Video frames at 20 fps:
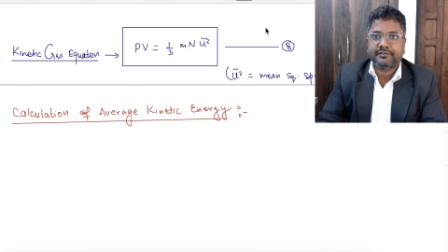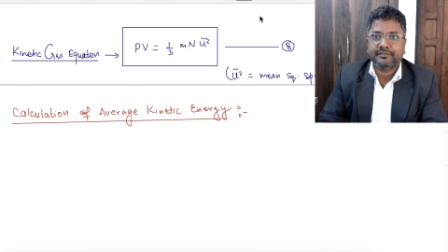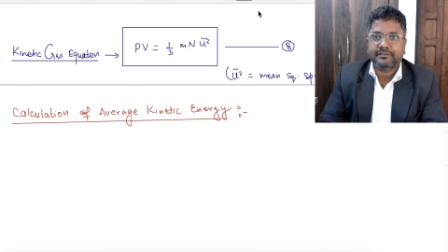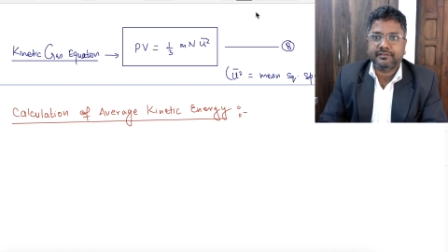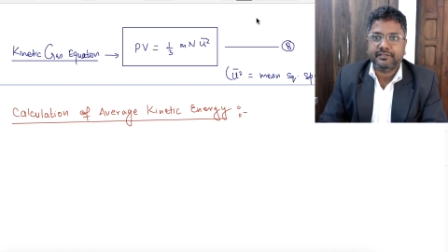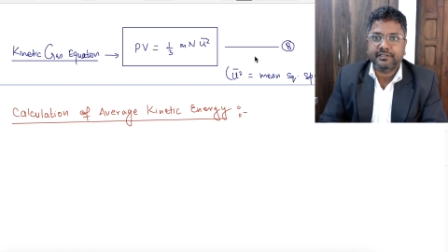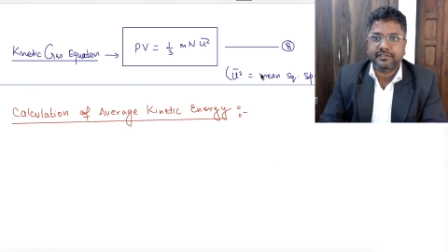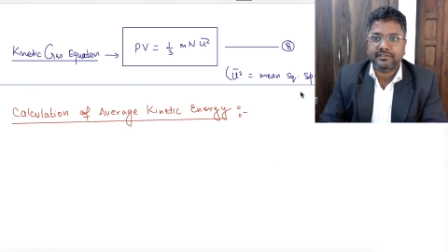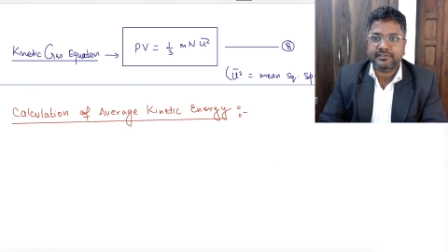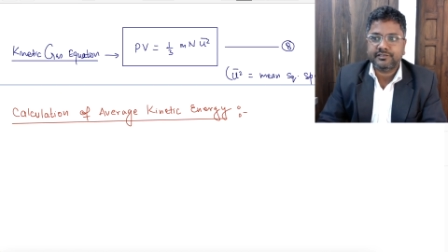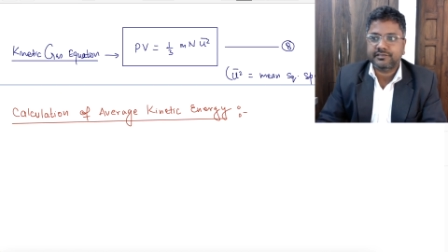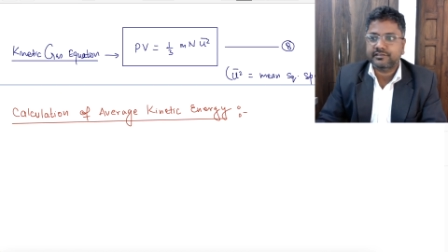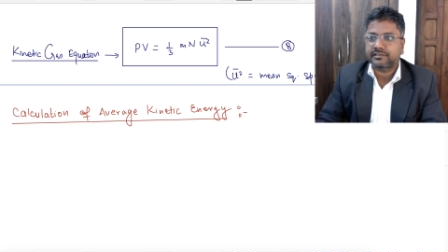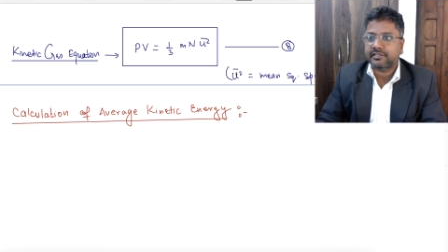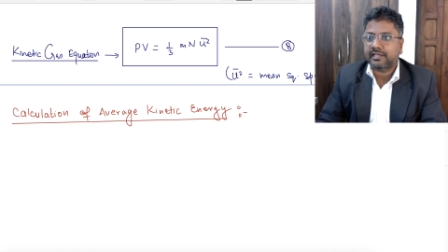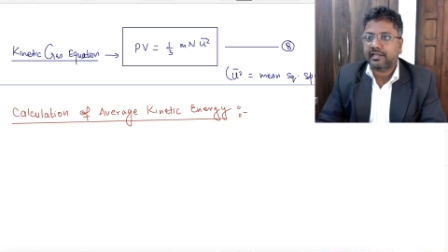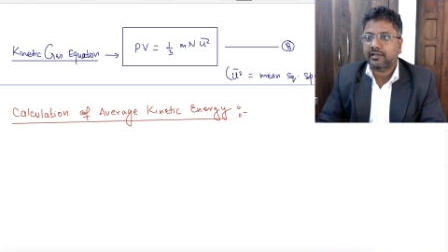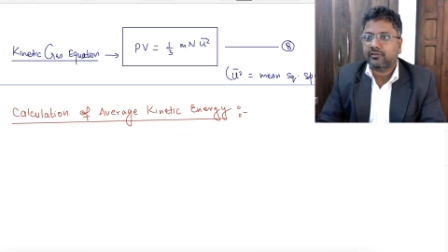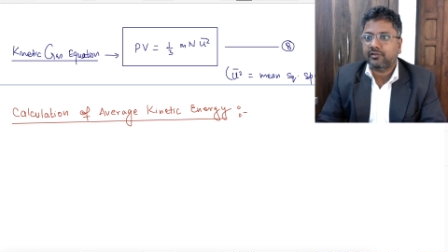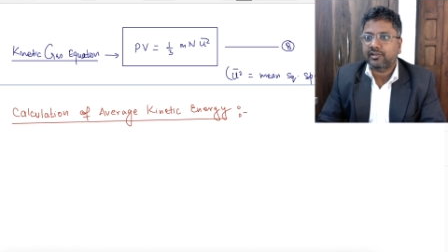this
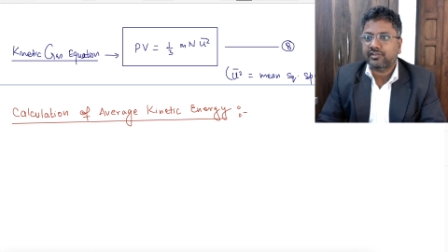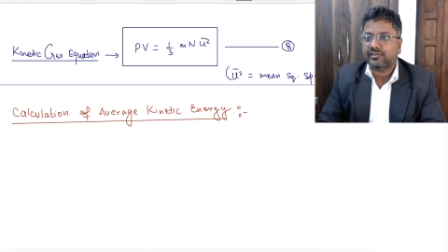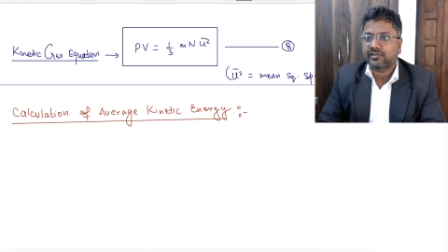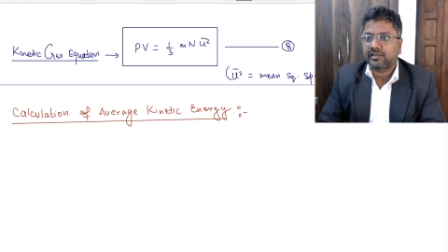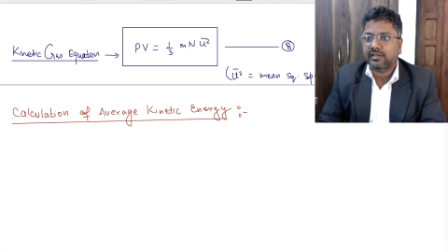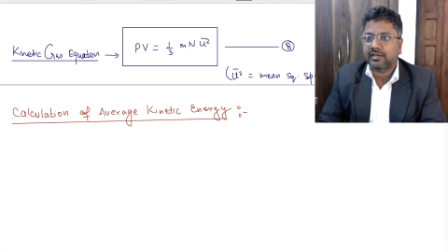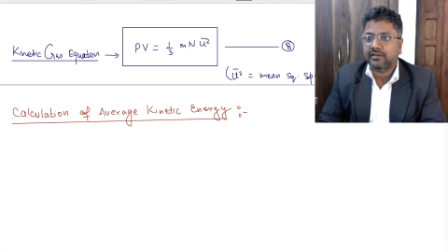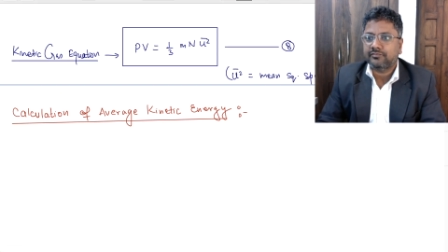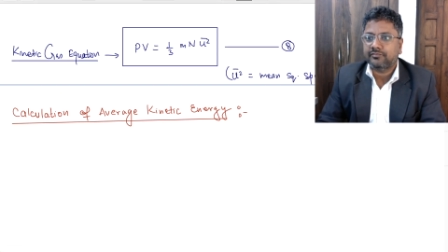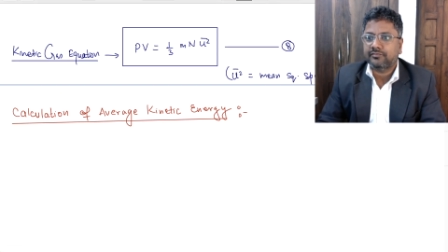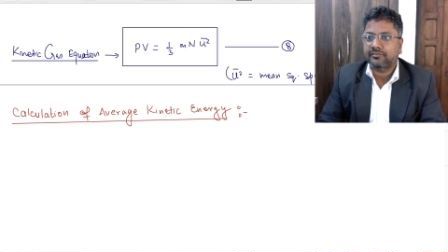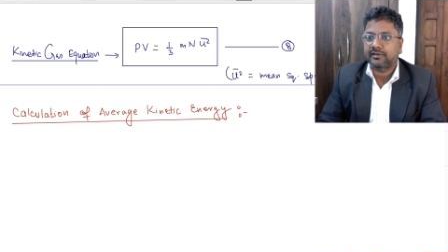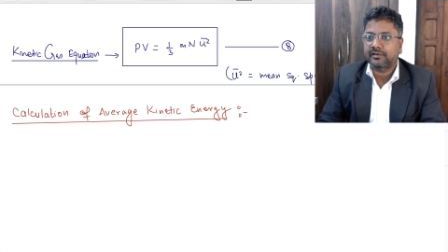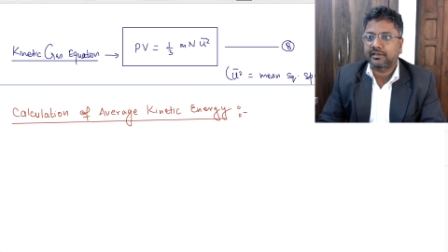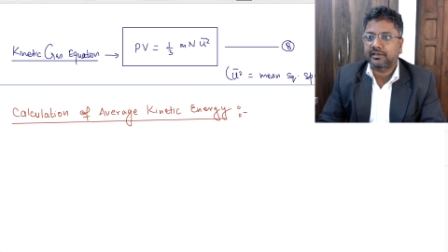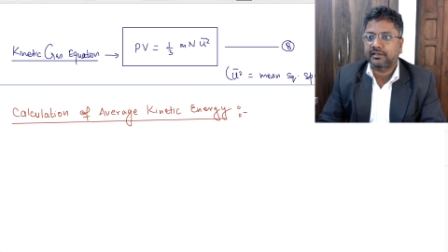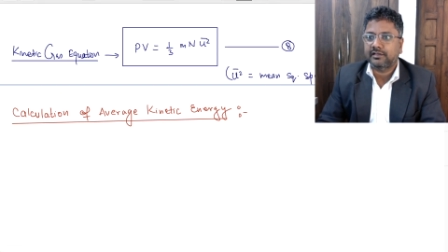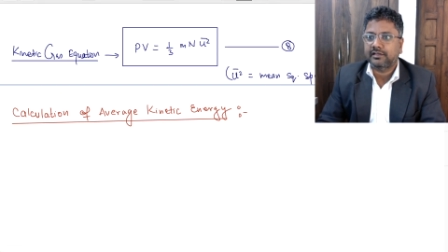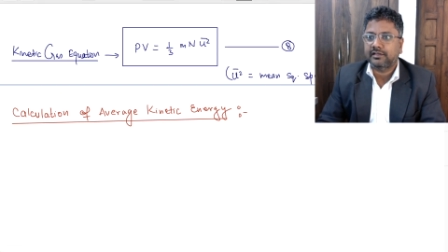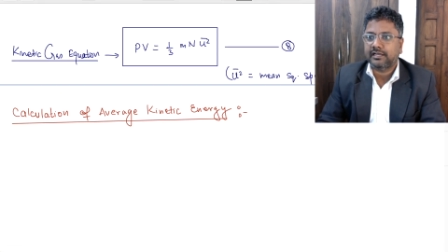calculation of
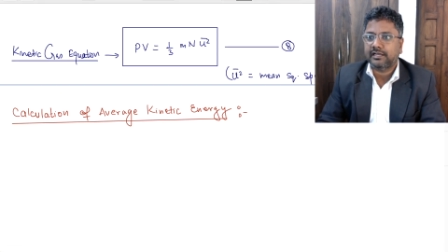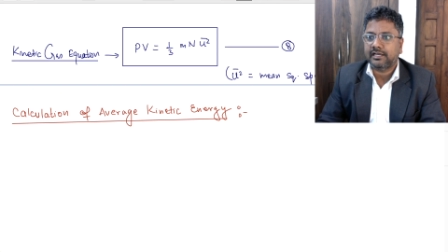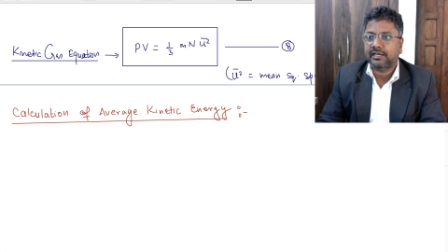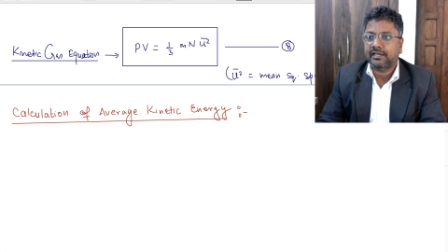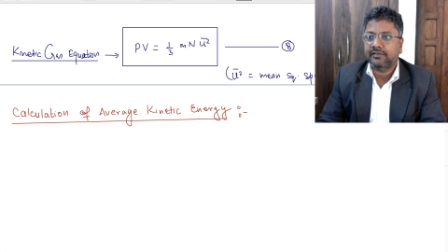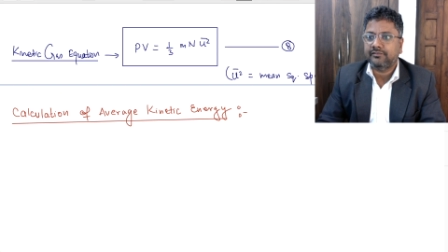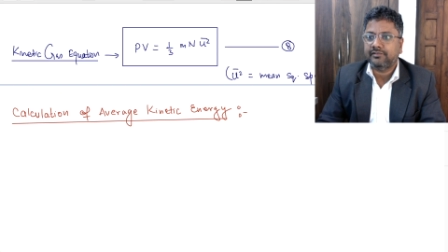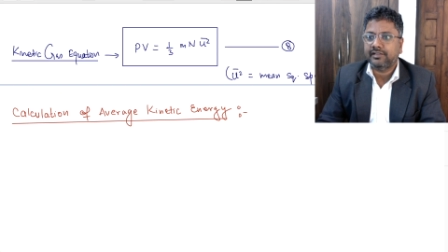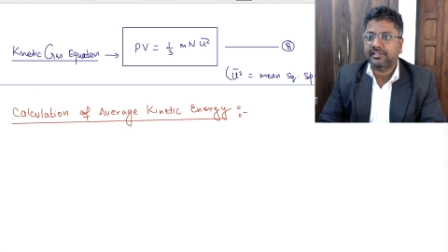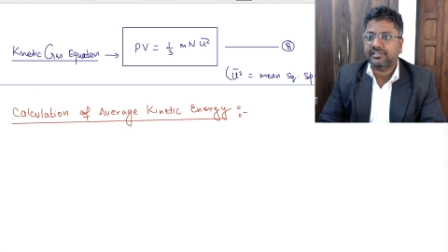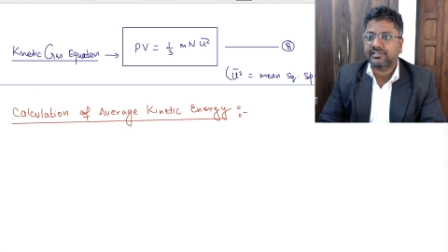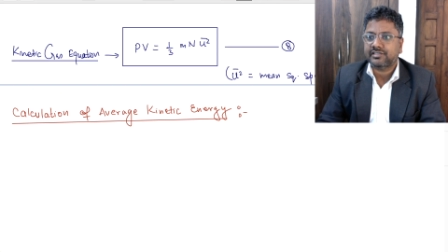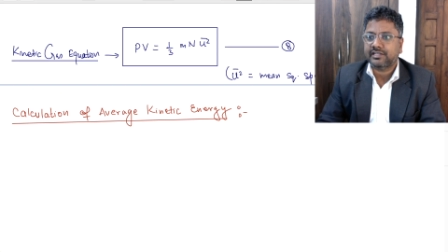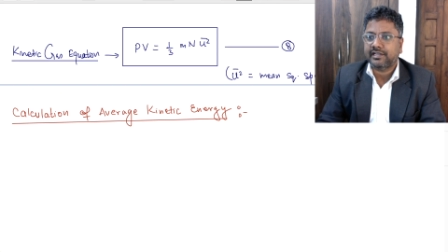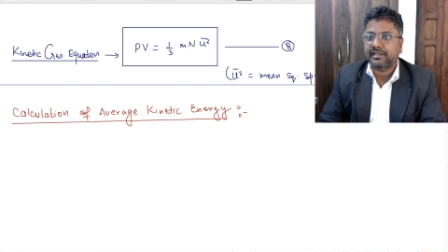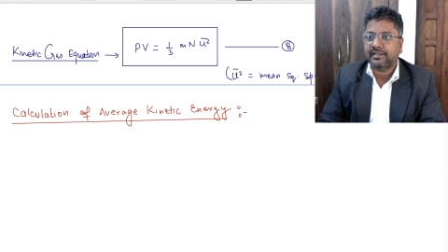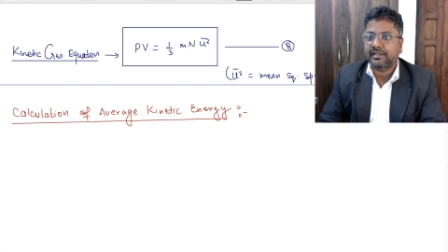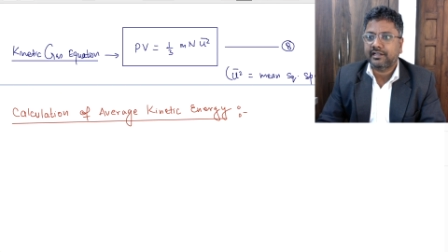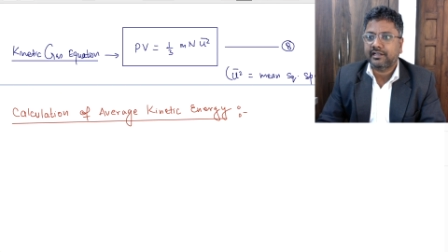average kinetic